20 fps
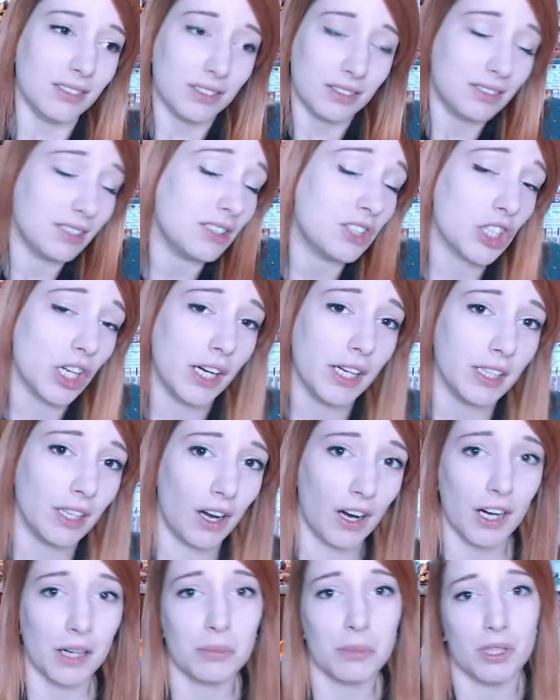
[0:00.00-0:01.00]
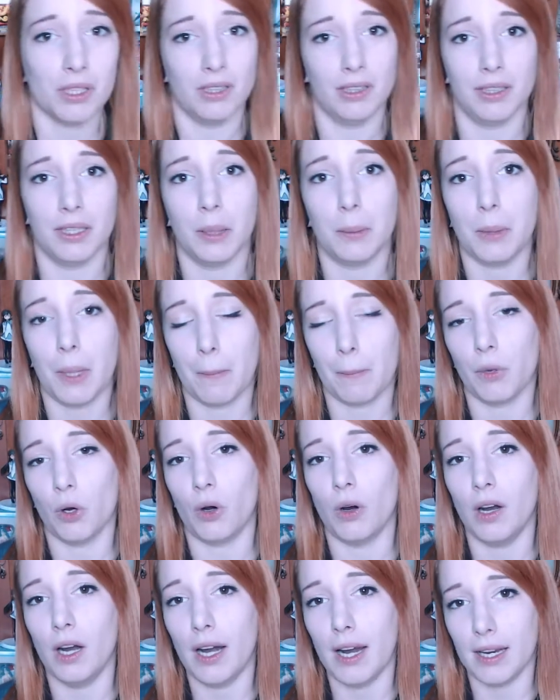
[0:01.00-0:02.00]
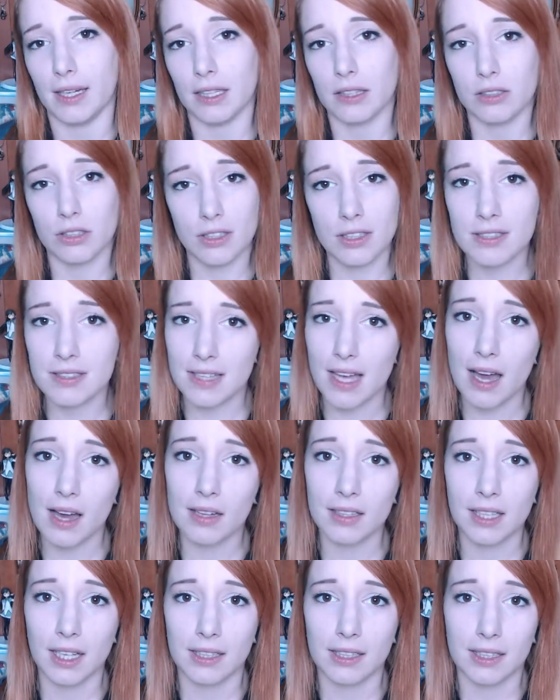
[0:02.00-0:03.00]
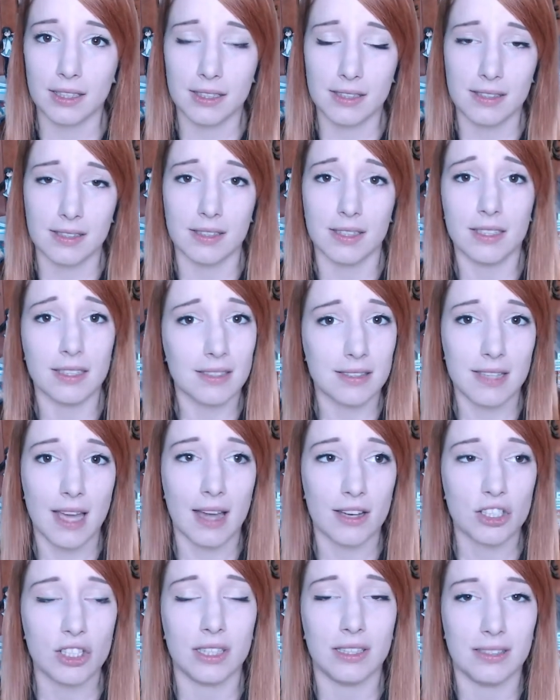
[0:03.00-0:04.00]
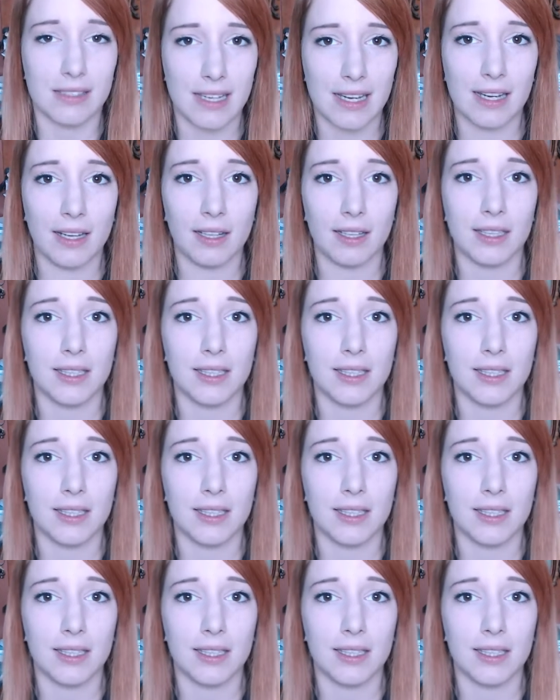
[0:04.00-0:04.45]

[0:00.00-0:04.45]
the giant armor a little bit more, and it turns out that it is actually Dale.